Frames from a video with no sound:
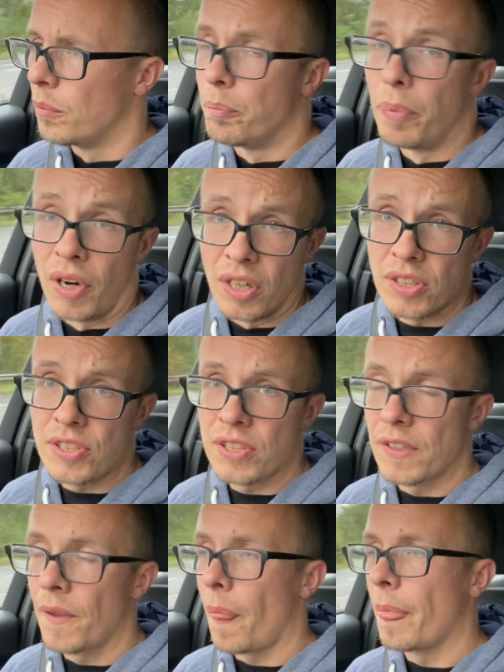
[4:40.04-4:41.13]
But
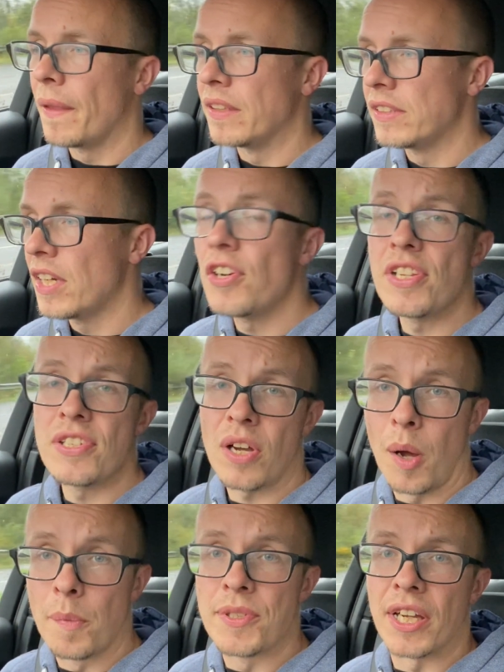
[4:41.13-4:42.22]
there is
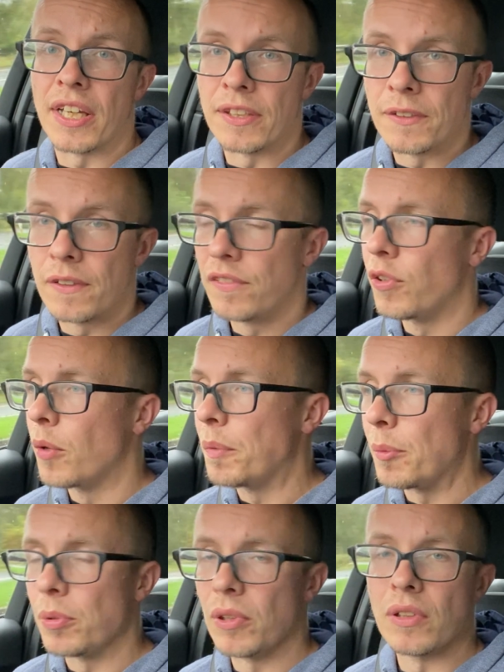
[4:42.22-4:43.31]
upside for
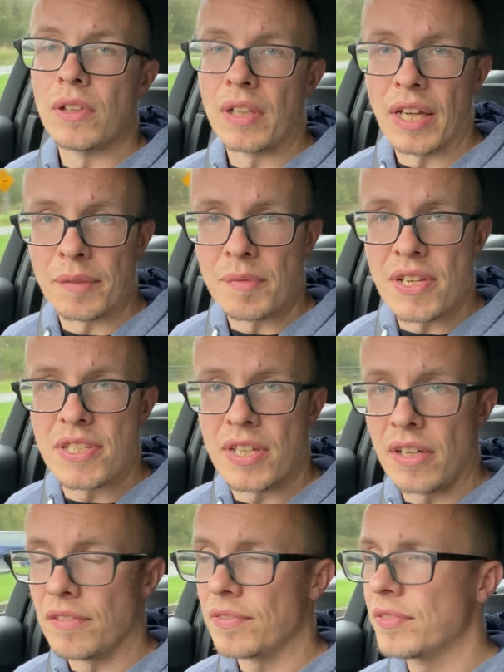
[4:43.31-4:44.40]
people like
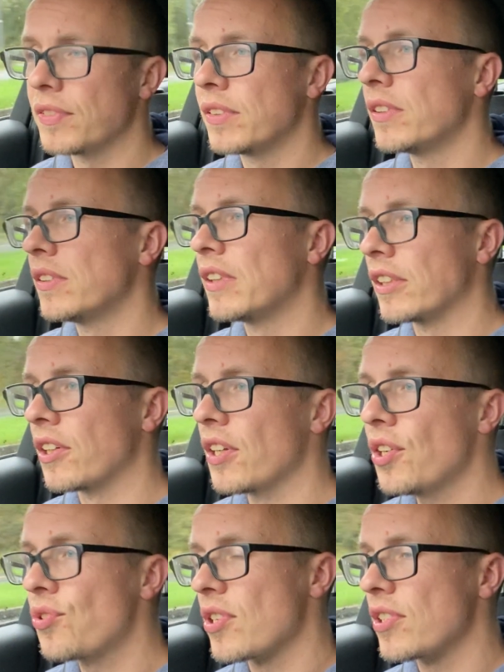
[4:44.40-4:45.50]
myself that are
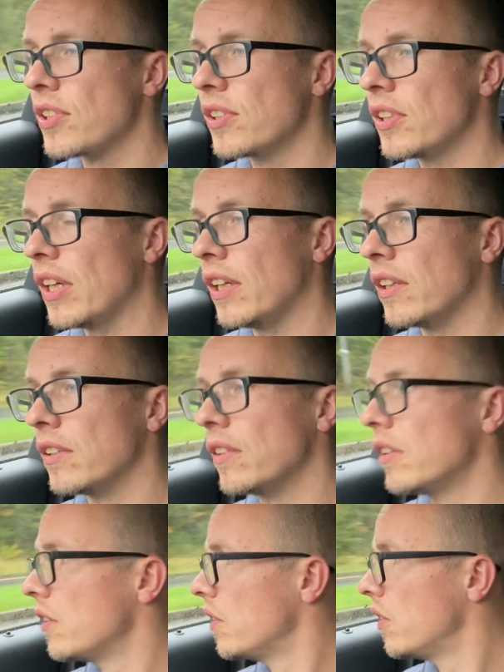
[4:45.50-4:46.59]
interested in
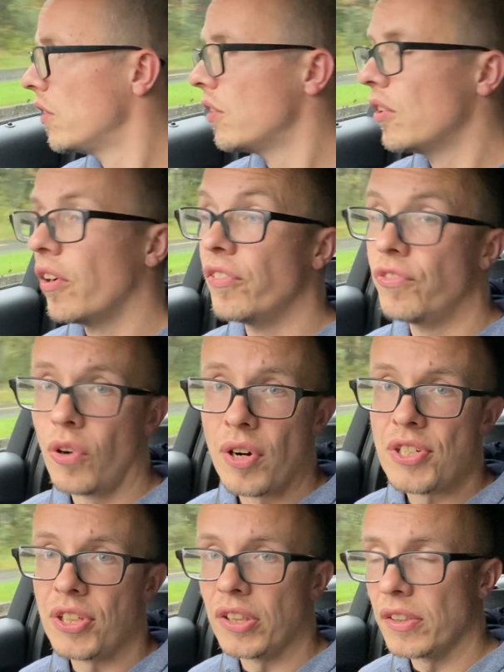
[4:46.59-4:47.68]

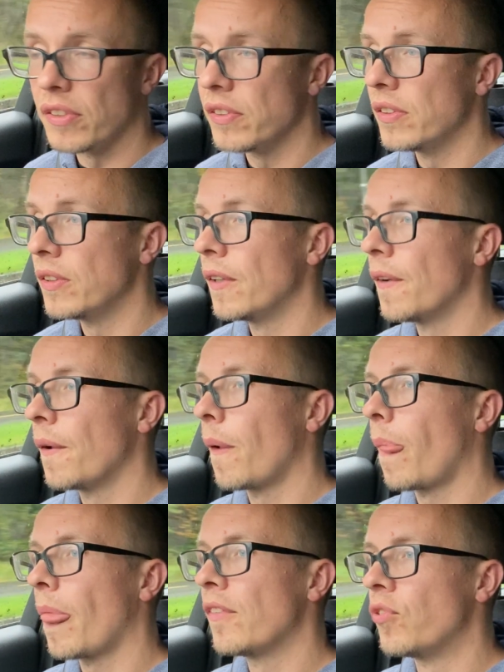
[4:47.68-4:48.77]
foraging
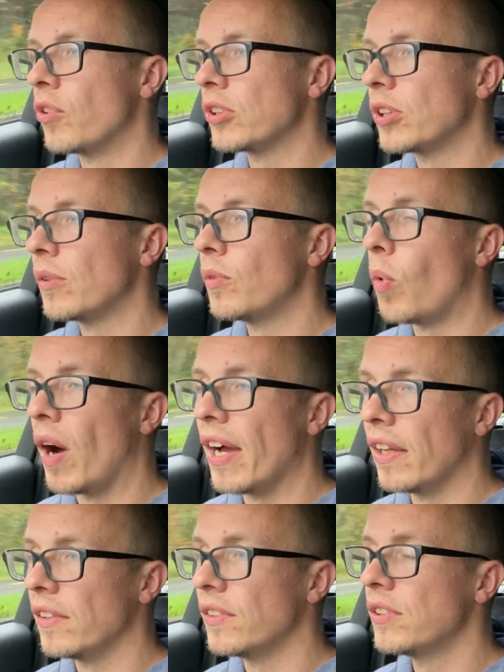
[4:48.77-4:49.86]
for some
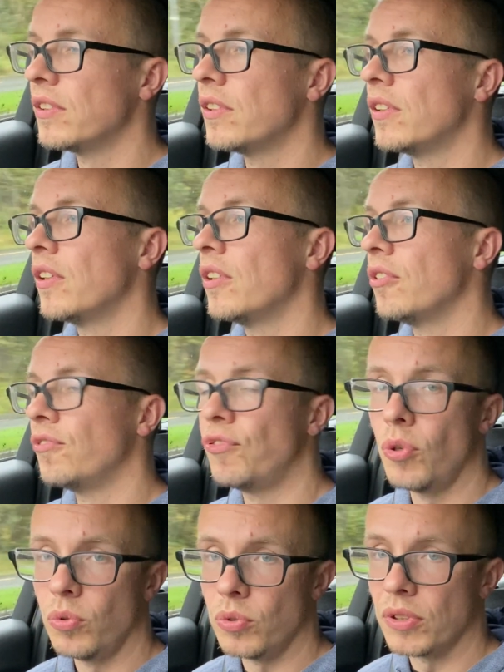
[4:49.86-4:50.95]
wild
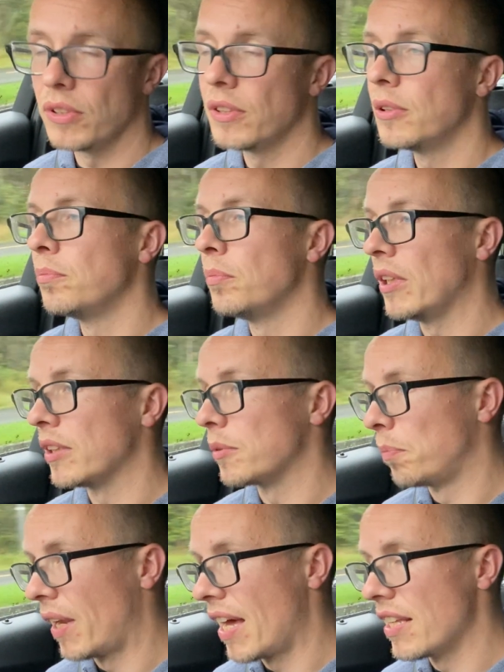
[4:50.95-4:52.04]
food, be
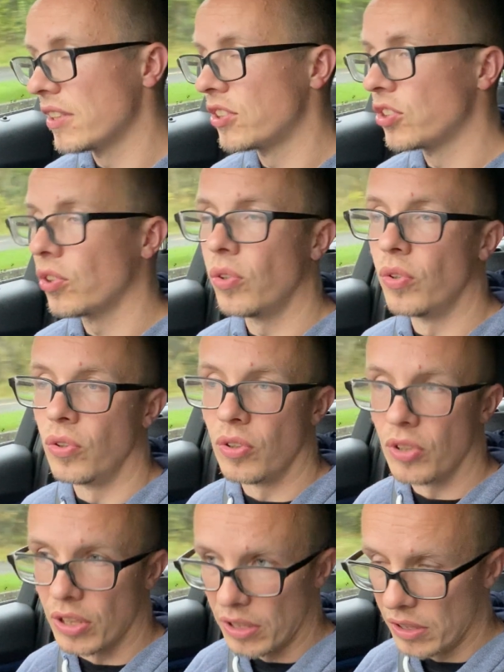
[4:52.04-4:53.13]
it plants
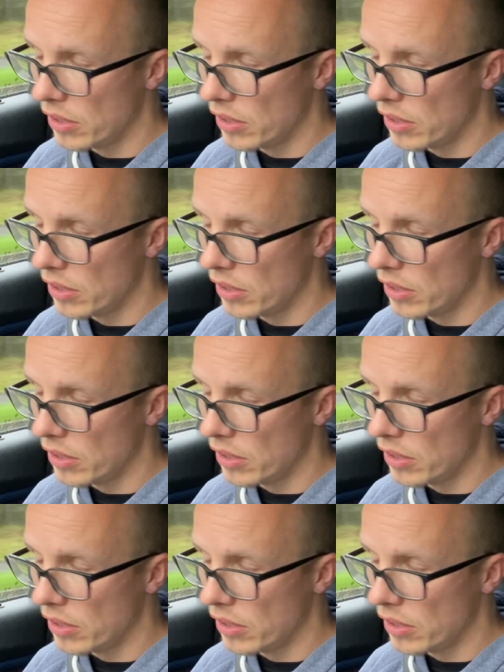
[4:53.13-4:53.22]
or